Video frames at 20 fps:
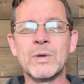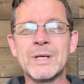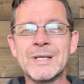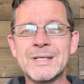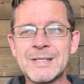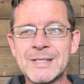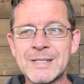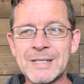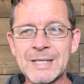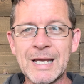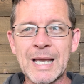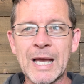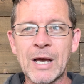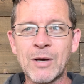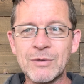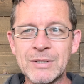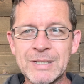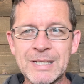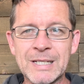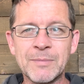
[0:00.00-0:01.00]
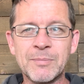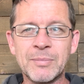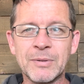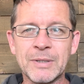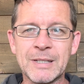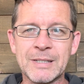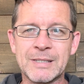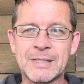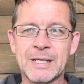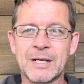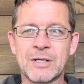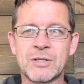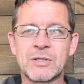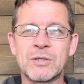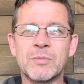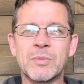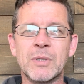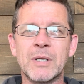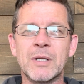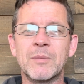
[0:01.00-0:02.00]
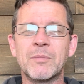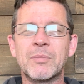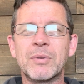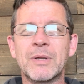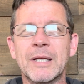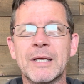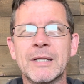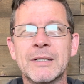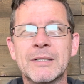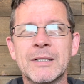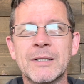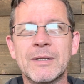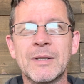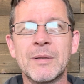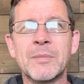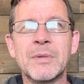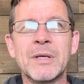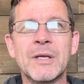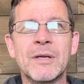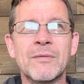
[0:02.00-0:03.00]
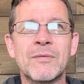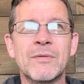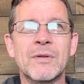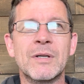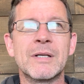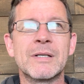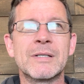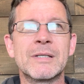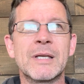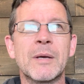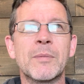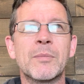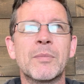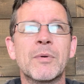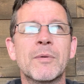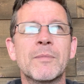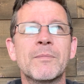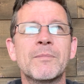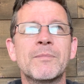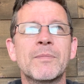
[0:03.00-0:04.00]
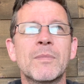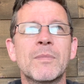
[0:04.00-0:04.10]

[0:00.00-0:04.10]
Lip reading: we see how deeply it's actually been implanted. Let me give you an example.